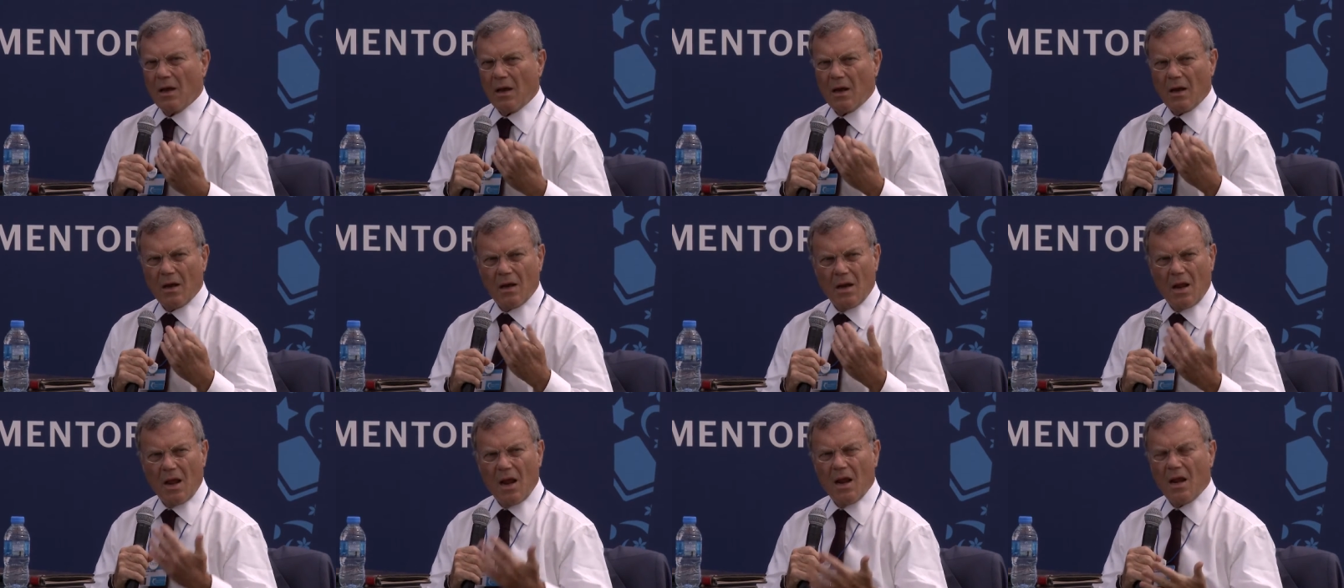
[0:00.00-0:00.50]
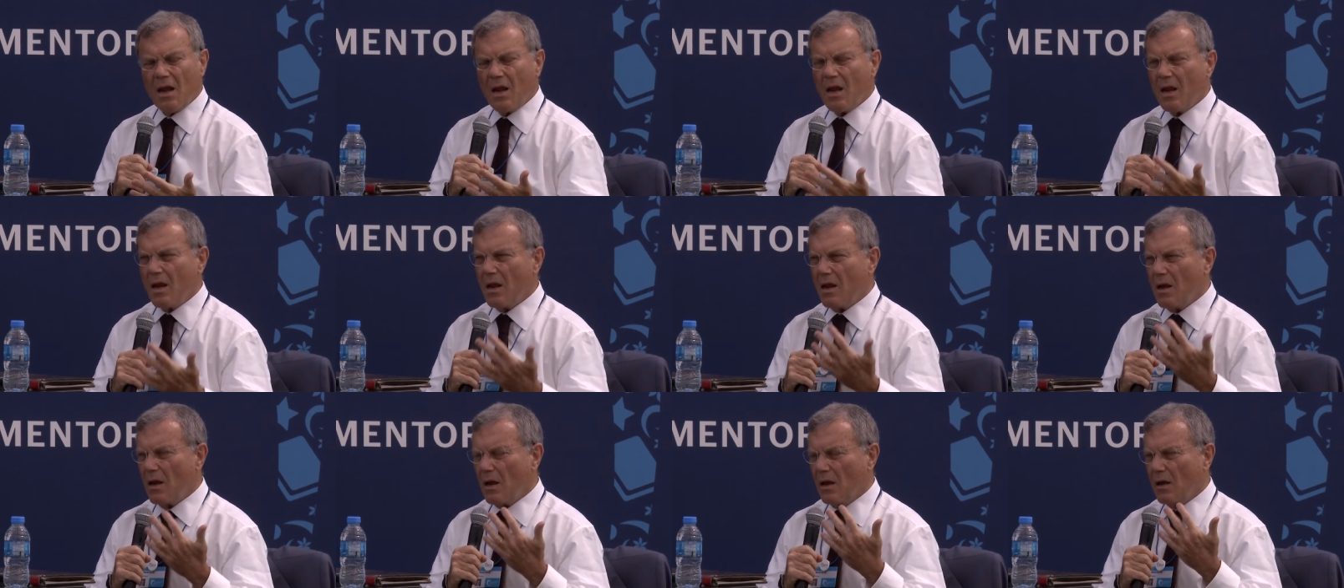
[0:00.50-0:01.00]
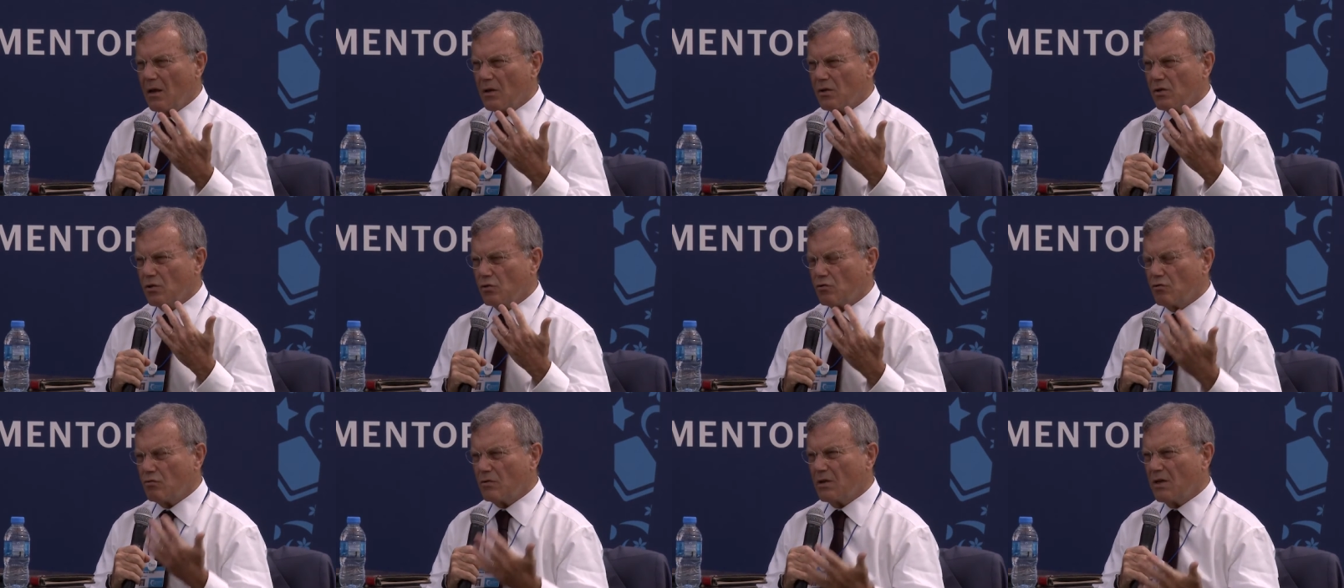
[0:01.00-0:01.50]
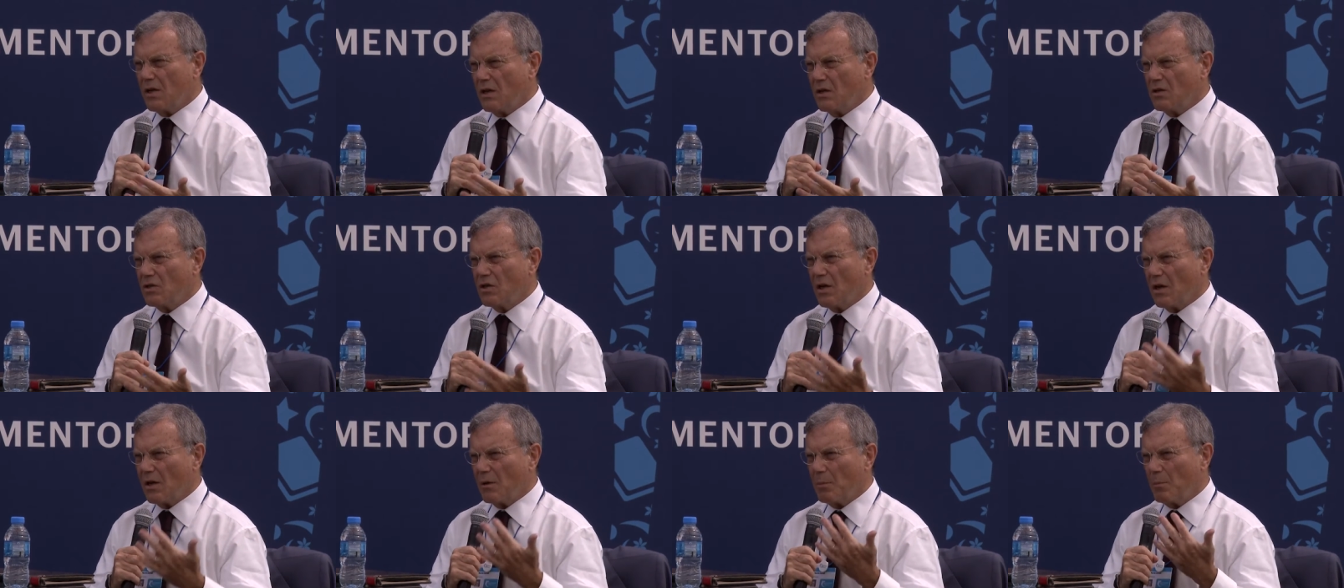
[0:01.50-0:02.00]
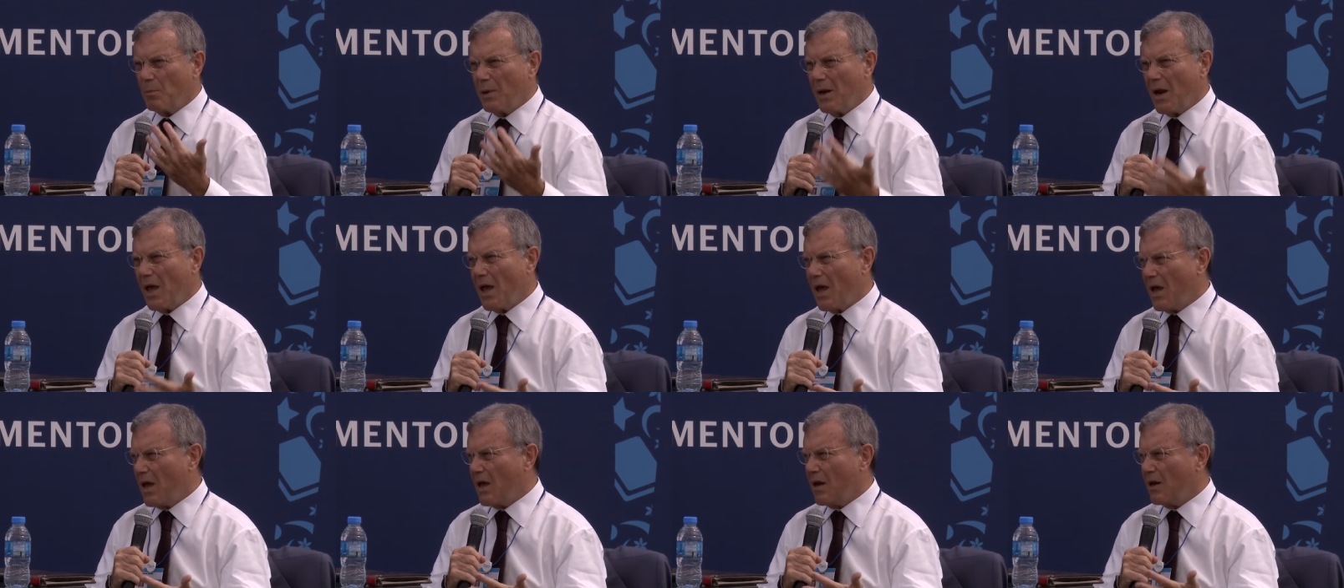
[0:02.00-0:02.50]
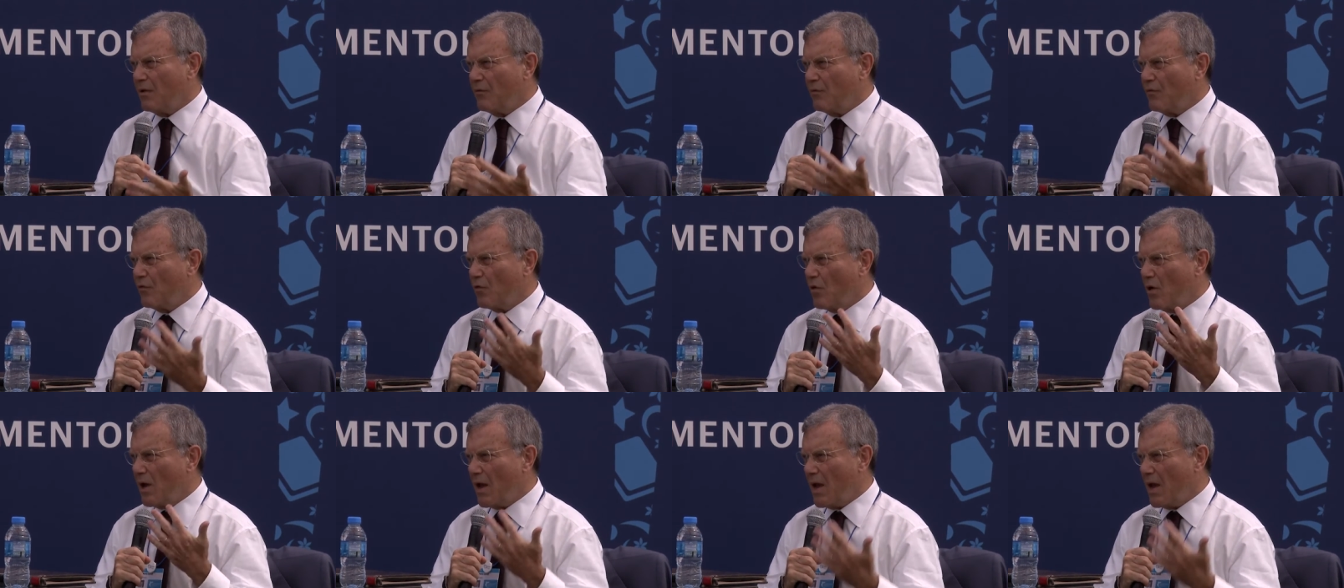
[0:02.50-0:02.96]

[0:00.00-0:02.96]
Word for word: In any strategic plan for